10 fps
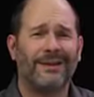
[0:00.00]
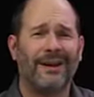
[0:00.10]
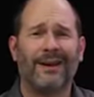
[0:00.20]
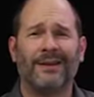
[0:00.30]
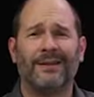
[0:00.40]

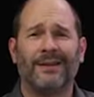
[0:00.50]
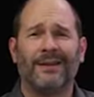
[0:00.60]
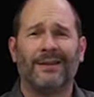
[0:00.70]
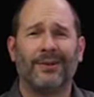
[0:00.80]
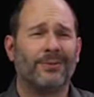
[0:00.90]
Yeah.
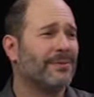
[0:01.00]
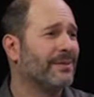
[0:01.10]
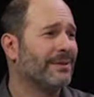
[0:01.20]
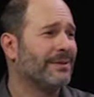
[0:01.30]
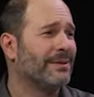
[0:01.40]
You
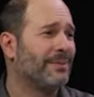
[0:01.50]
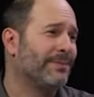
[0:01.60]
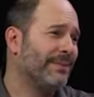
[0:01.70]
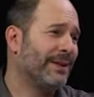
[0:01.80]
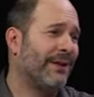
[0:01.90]

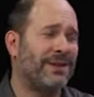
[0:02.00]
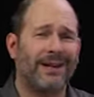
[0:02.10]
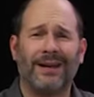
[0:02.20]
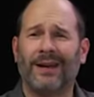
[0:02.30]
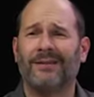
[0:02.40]
have to take it again.